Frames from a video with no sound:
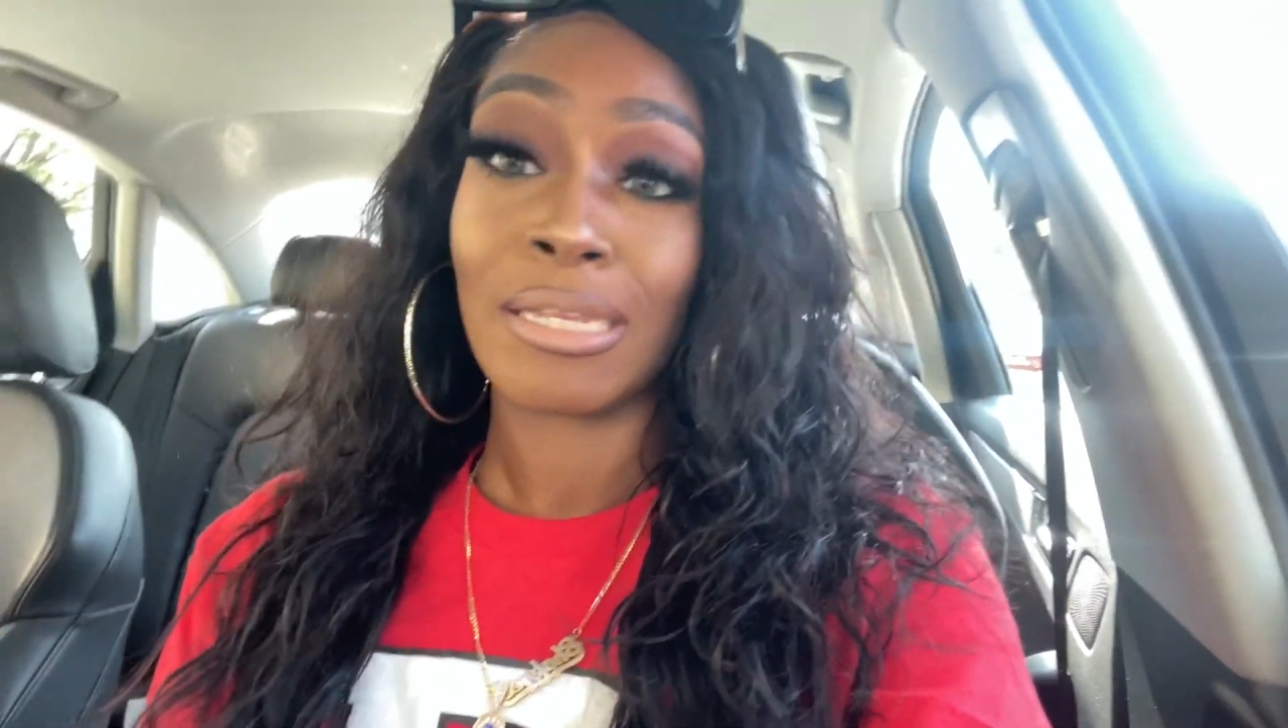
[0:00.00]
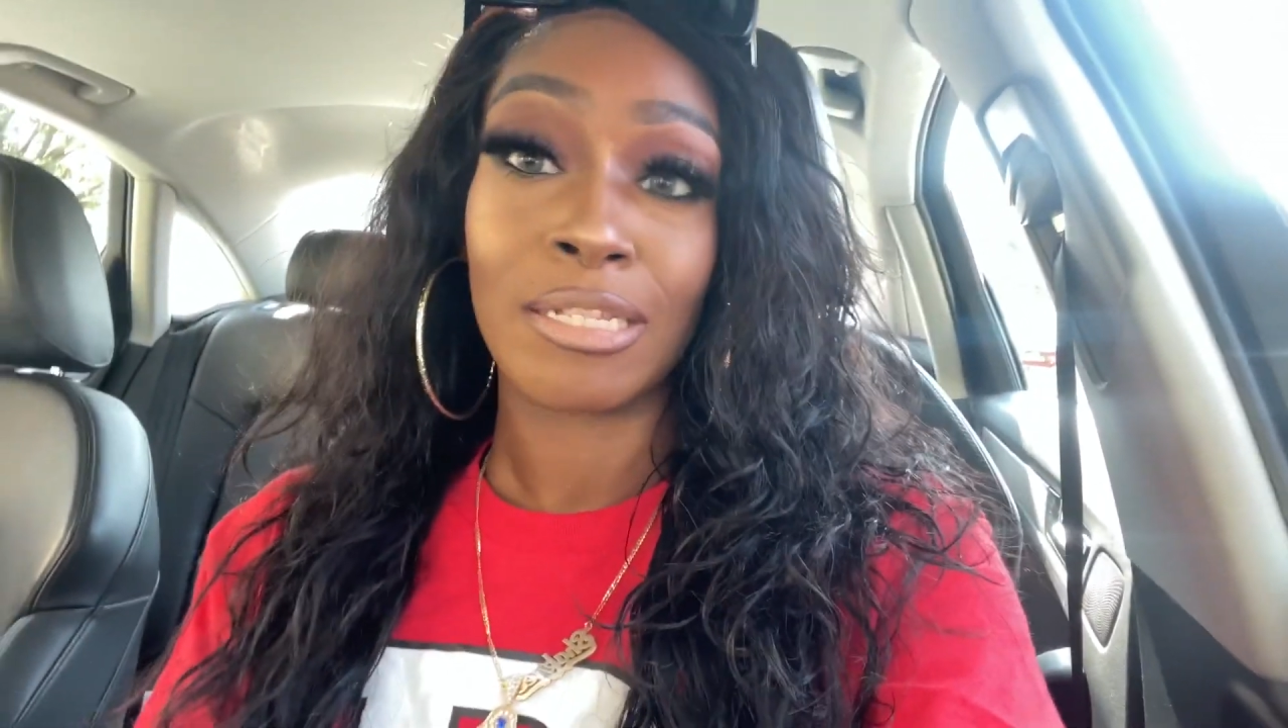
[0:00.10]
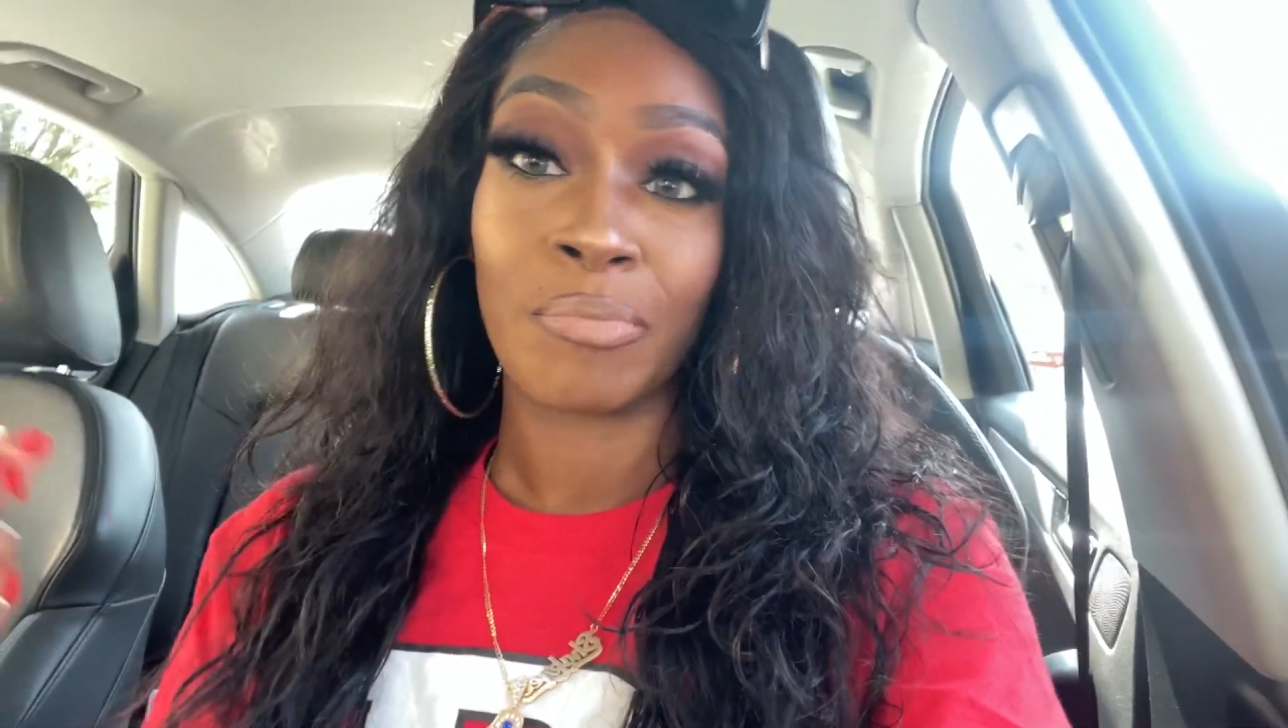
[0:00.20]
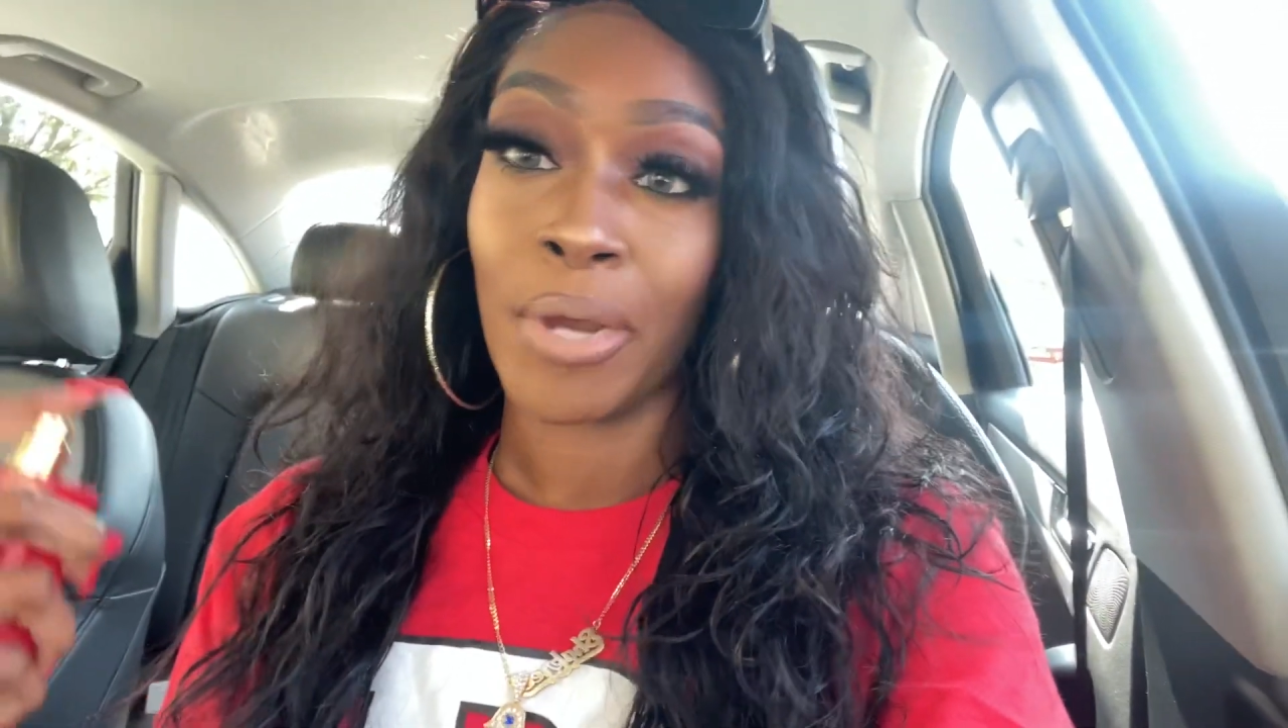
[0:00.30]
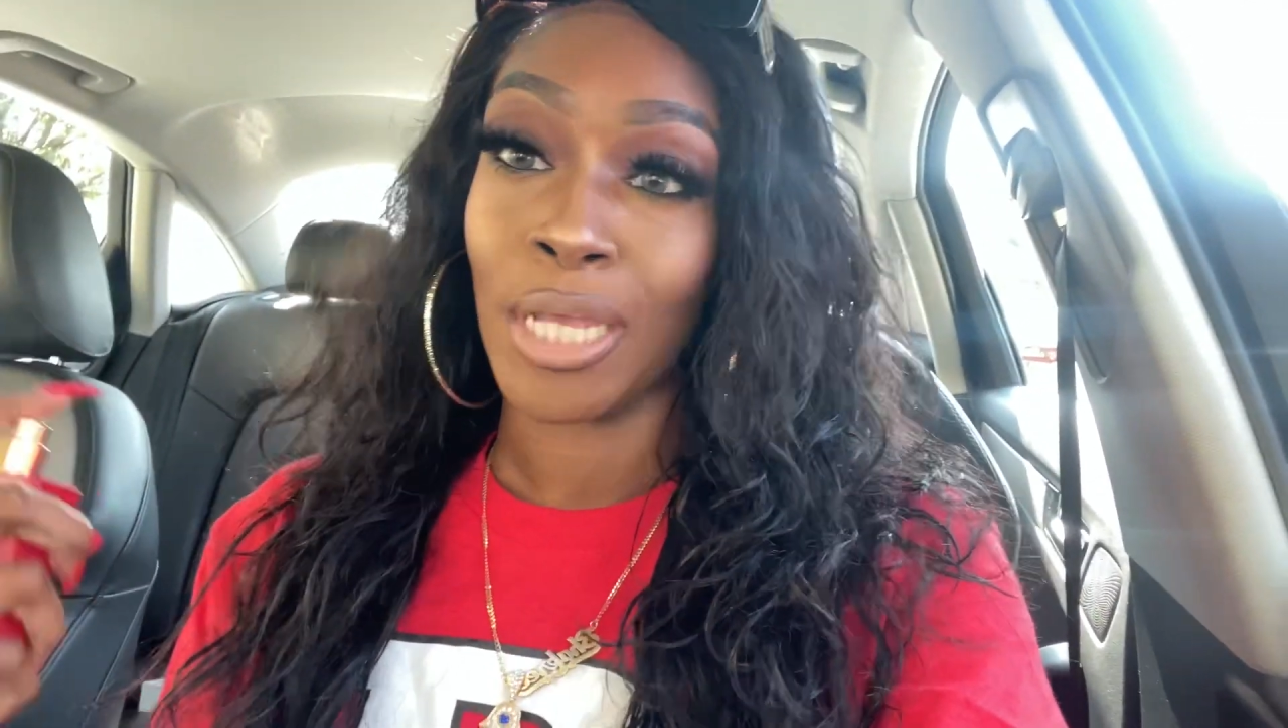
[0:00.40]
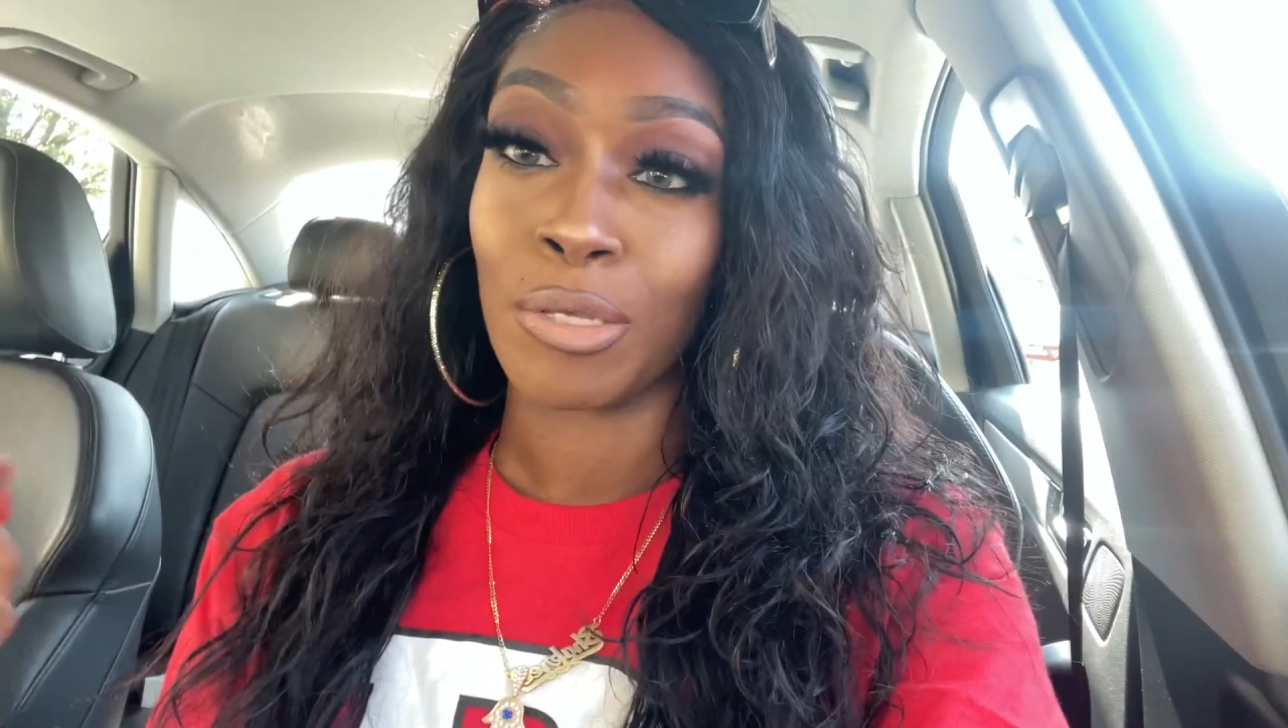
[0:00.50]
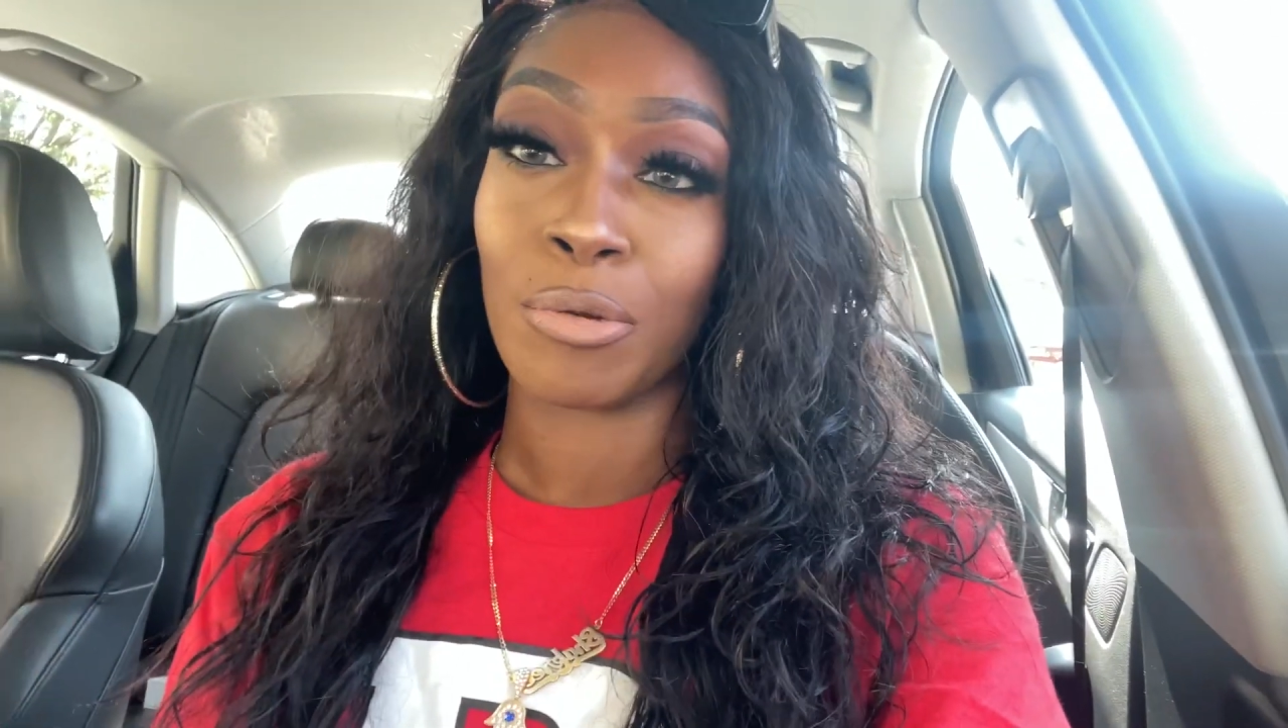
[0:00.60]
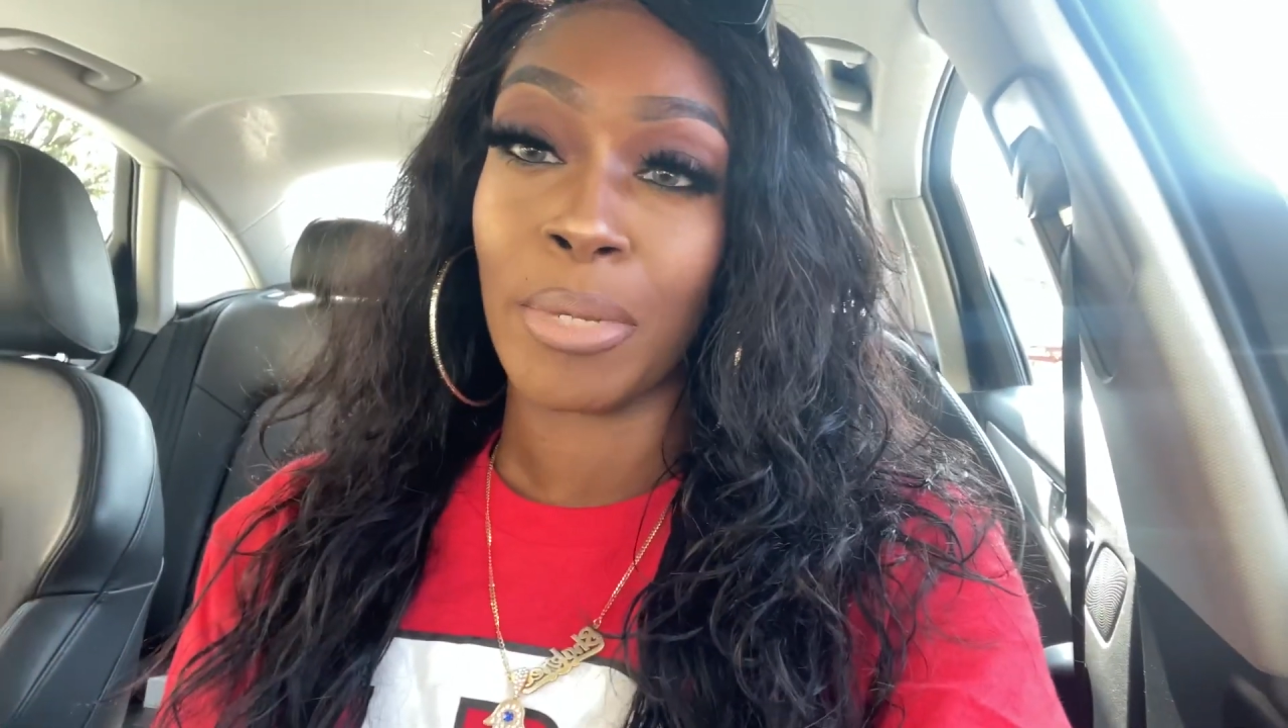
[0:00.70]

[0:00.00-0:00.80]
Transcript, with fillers: says spray a little